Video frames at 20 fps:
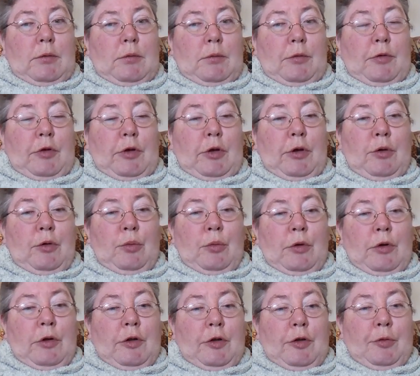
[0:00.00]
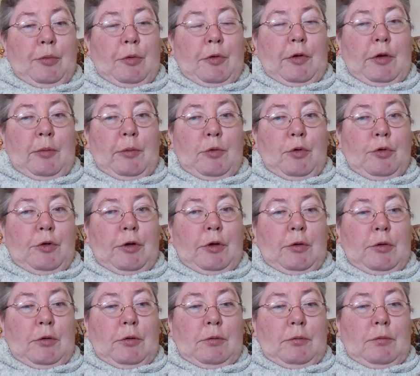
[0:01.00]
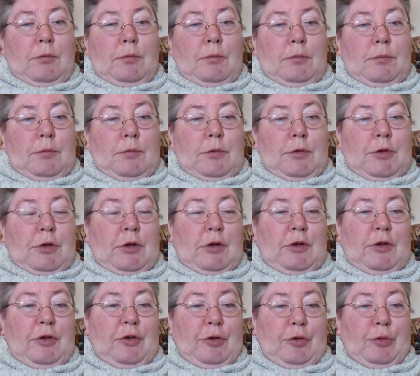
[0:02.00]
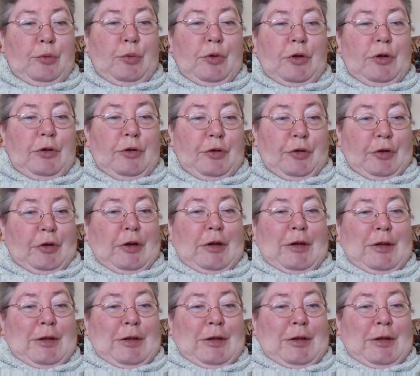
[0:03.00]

with code words, with hypnotic trance words,